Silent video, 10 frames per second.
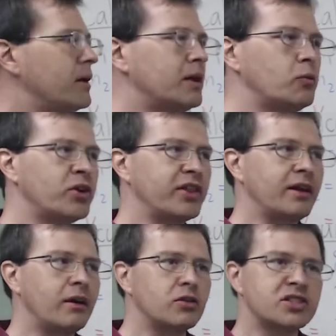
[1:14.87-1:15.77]
with
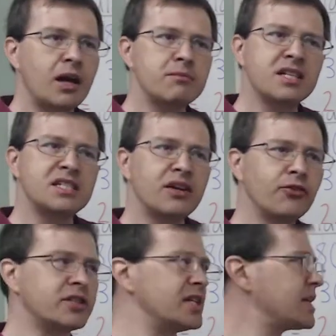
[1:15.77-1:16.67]
sums and
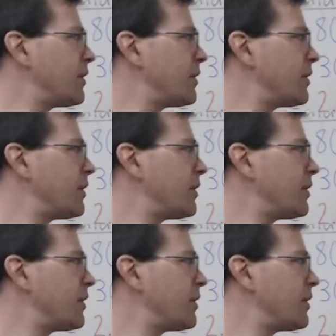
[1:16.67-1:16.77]
differences,